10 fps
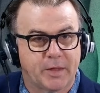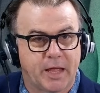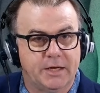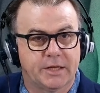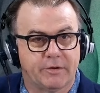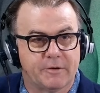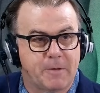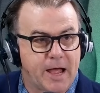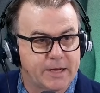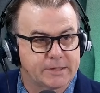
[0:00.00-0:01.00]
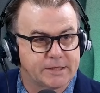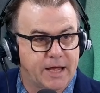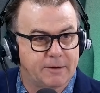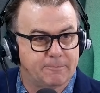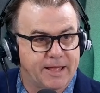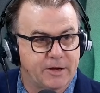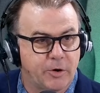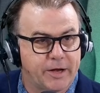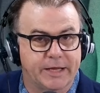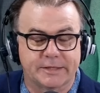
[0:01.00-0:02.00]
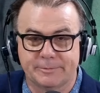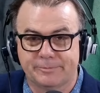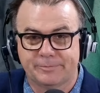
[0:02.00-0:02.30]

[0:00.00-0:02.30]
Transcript: India and Pakistan play cricket.